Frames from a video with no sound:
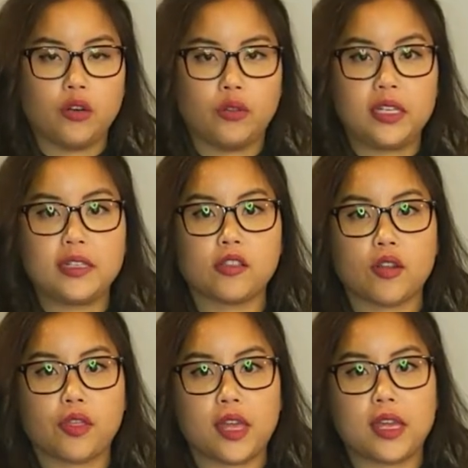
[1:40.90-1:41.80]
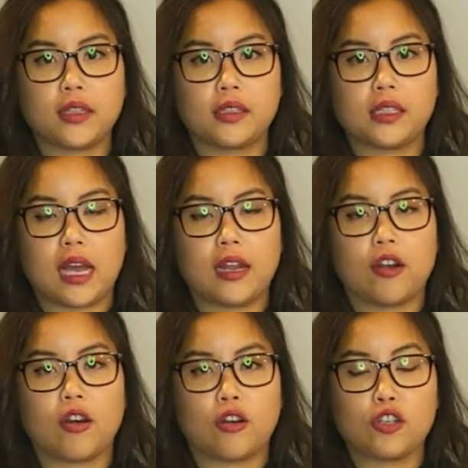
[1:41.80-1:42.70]
these are things that
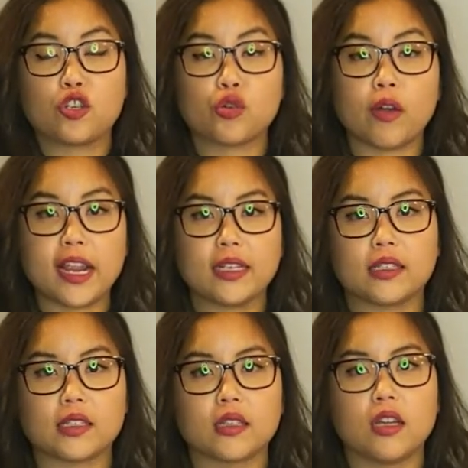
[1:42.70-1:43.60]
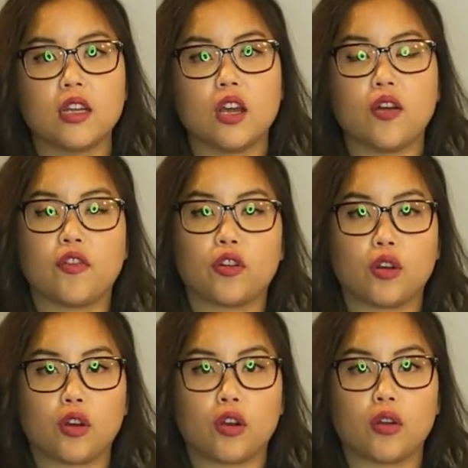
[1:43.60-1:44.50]
are traits of
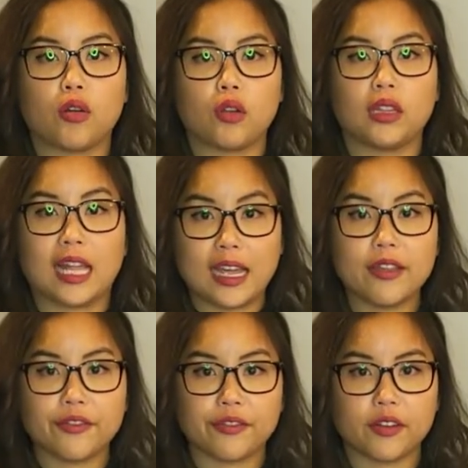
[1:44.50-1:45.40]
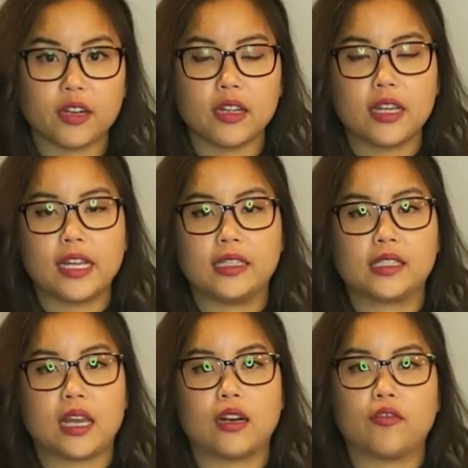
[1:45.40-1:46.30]
your life
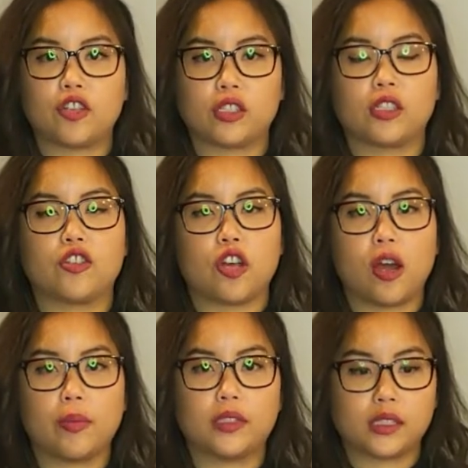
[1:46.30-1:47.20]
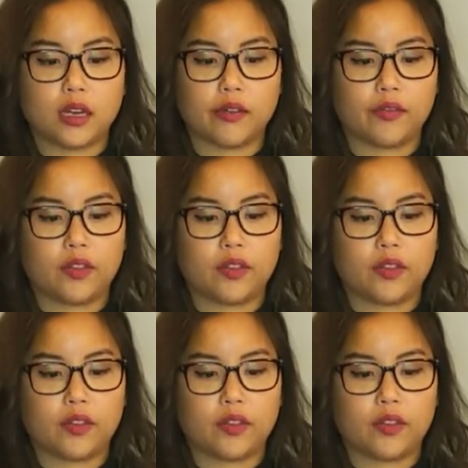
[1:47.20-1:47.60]
instead of just a job itself.